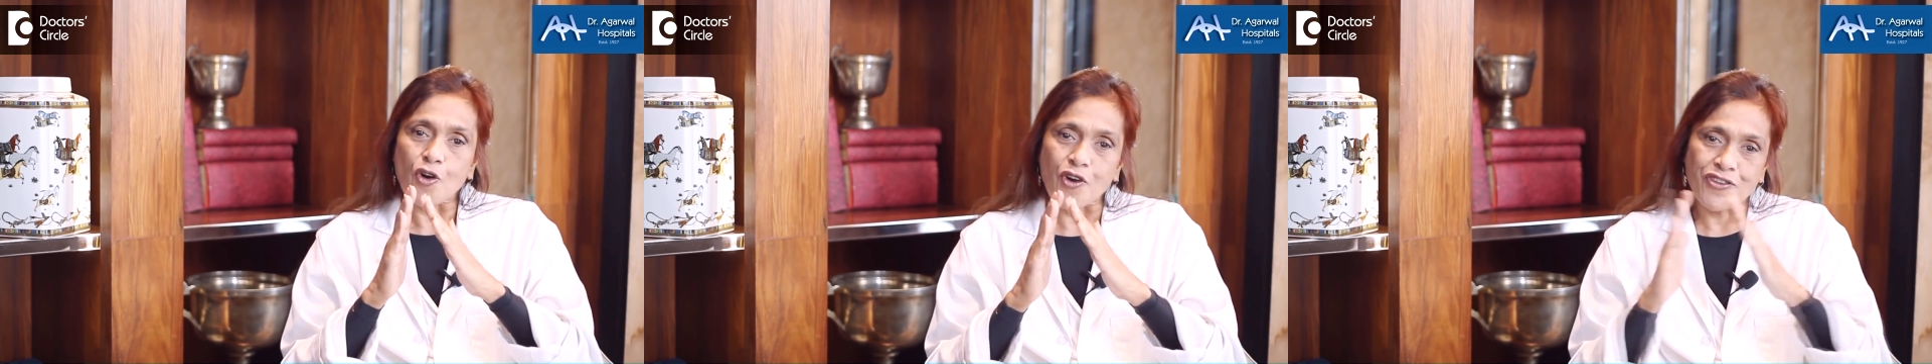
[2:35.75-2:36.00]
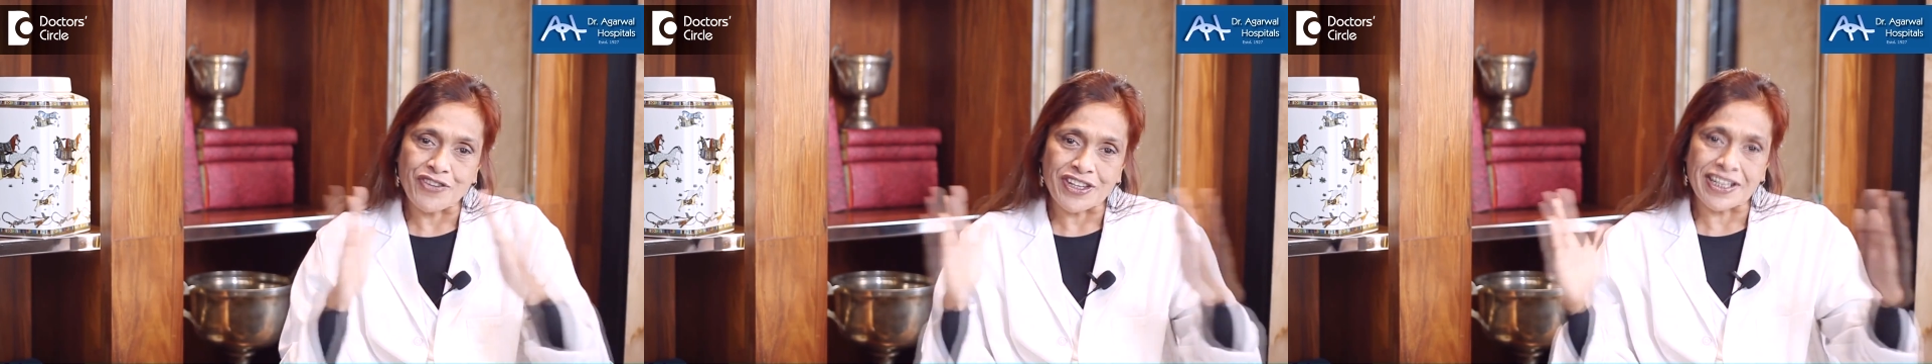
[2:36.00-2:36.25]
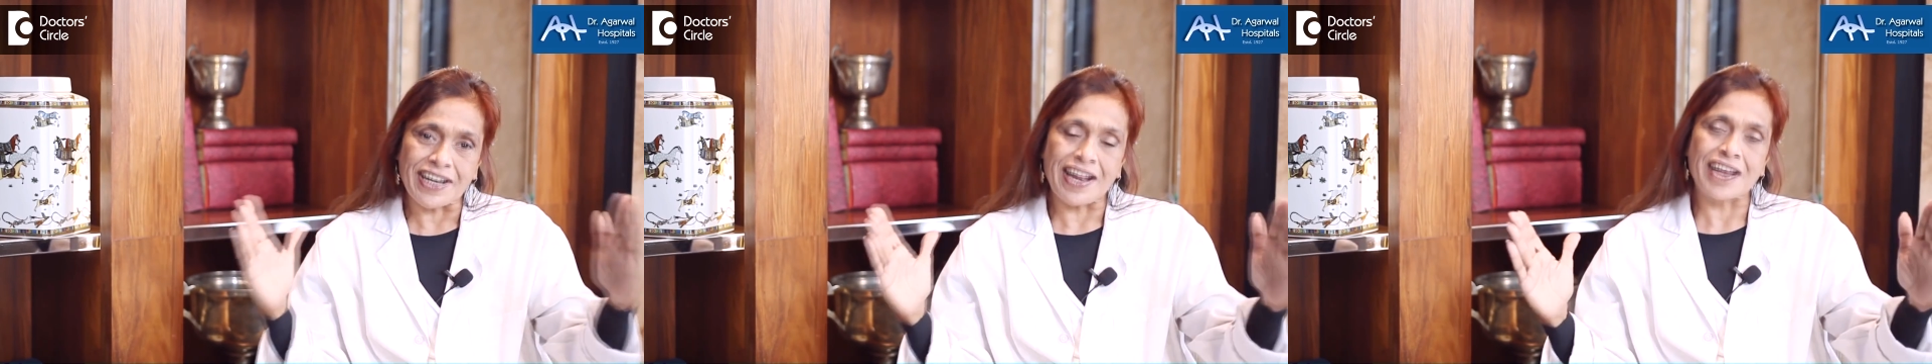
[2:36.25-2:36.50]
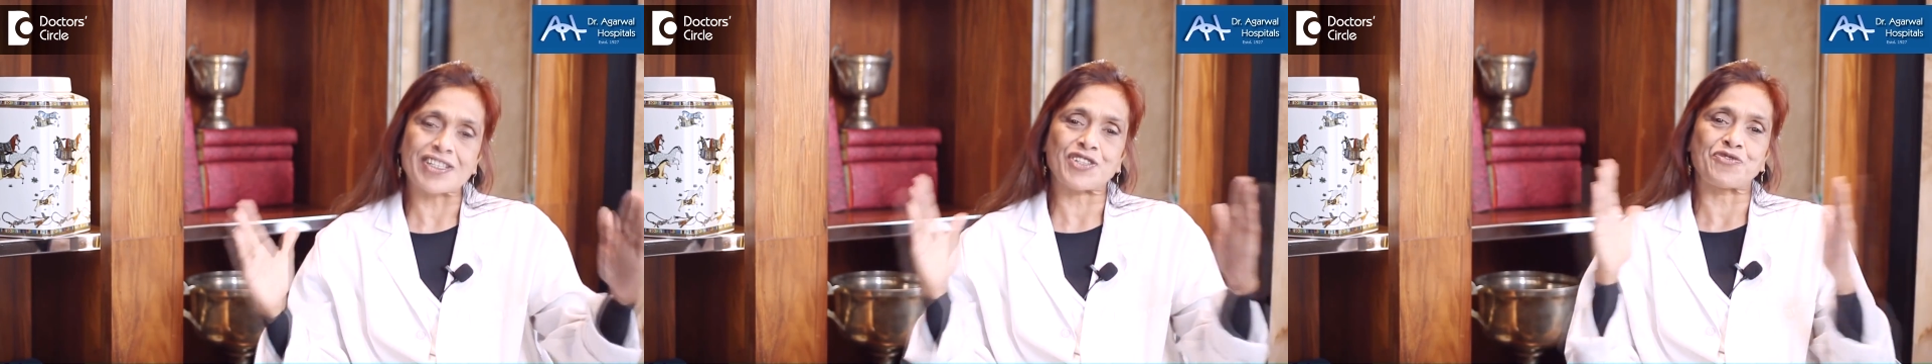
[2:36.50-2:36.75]
over the
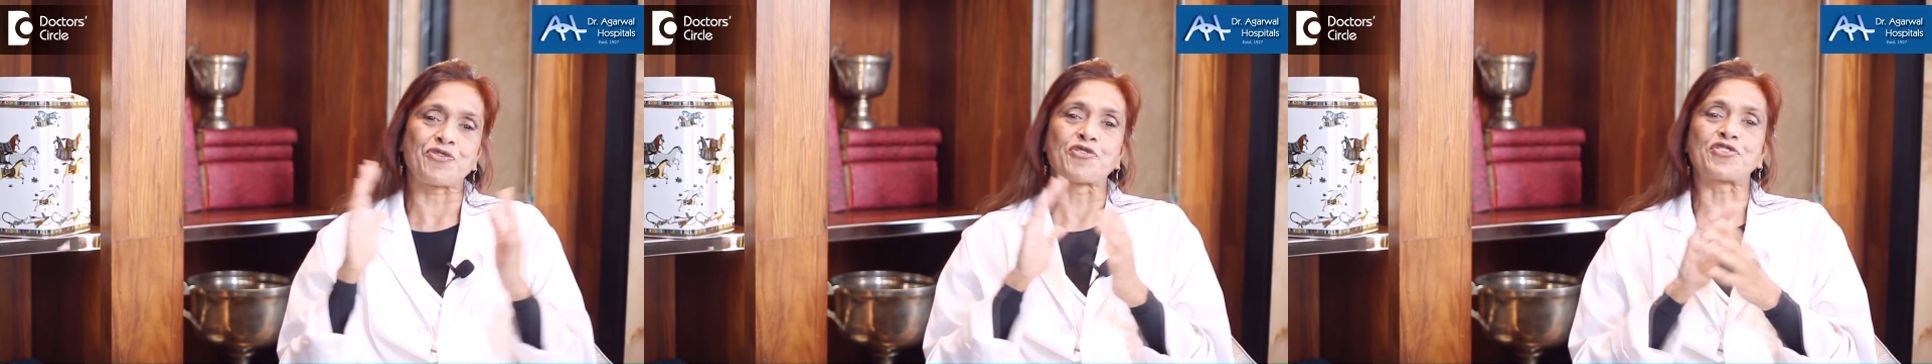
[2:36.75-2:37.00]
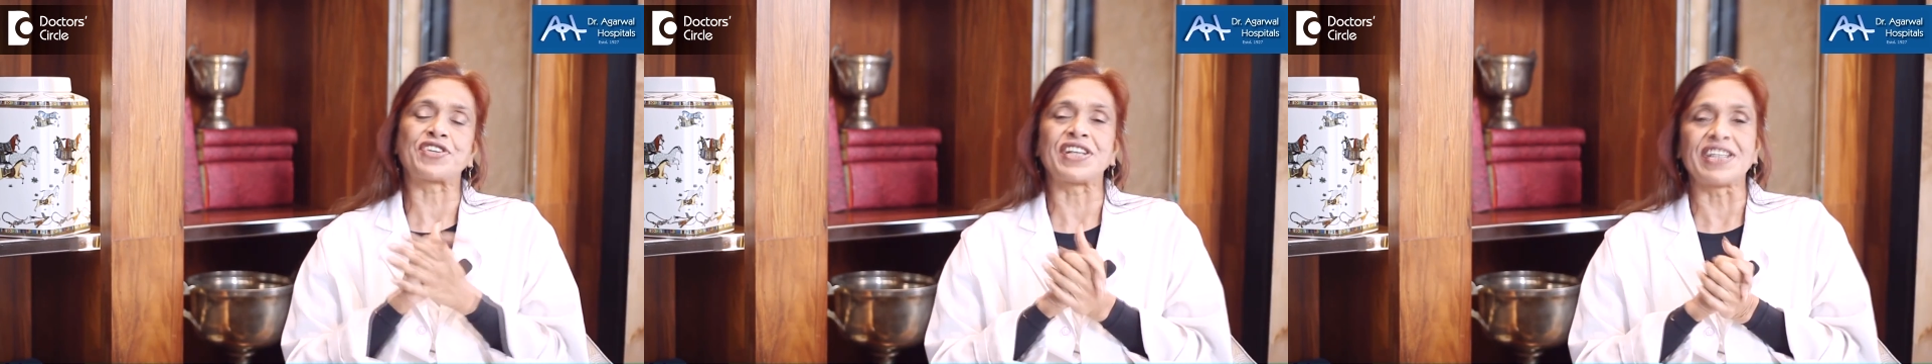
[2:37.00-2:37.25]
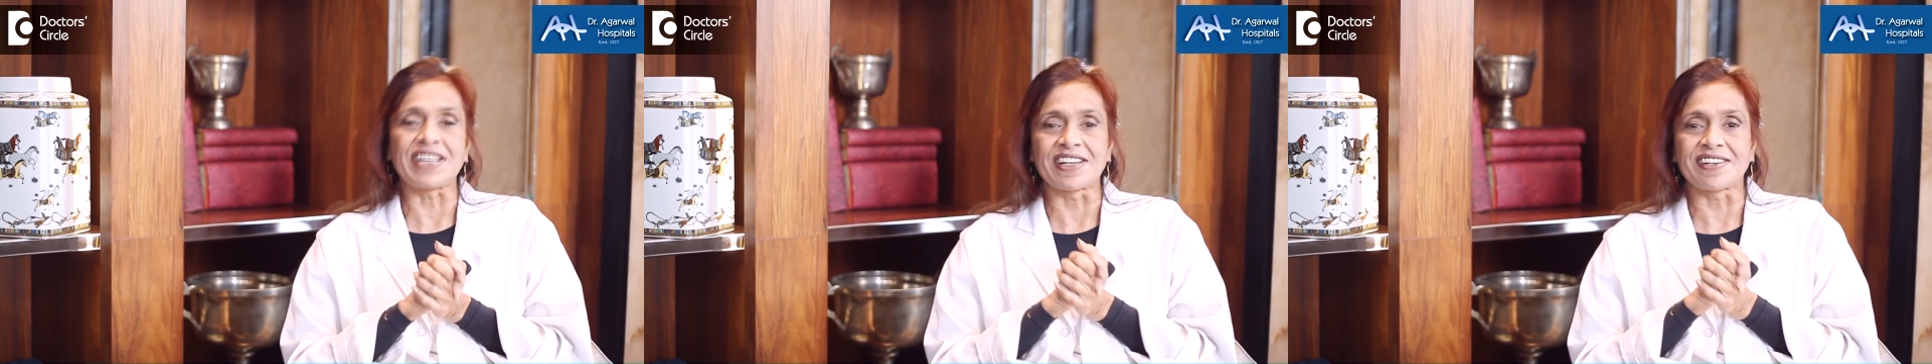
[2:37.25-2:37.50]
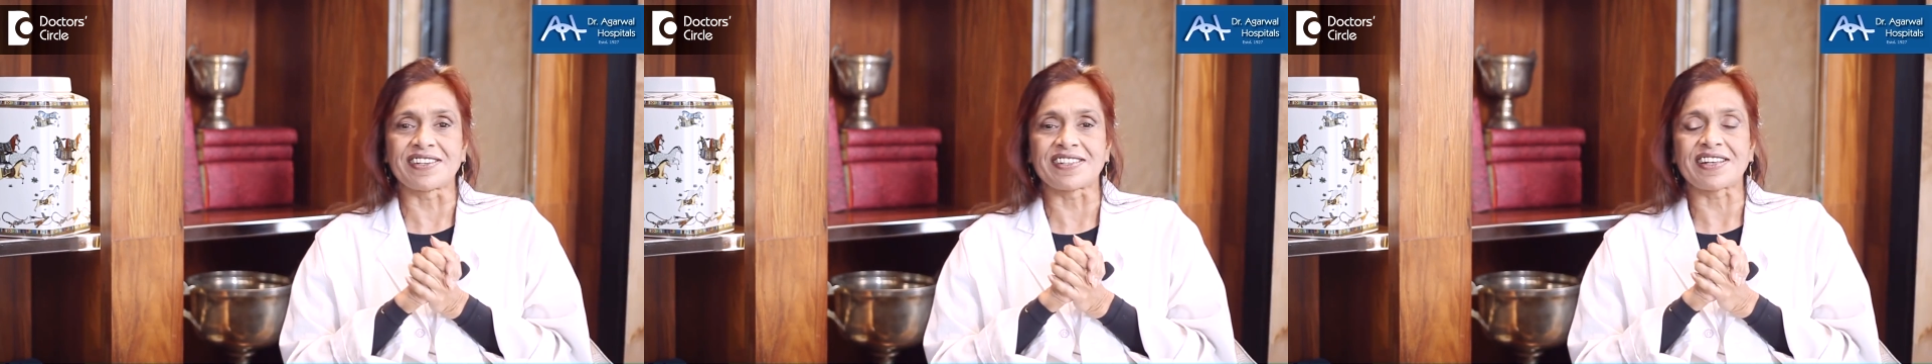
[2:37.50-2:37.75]
last 14
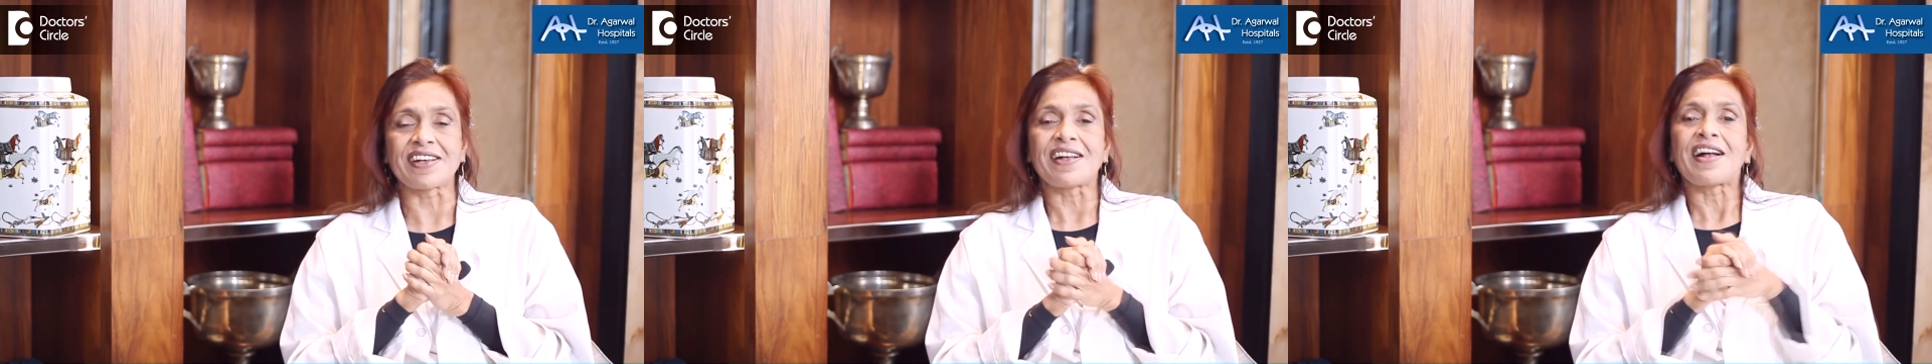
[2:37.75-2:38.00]
years,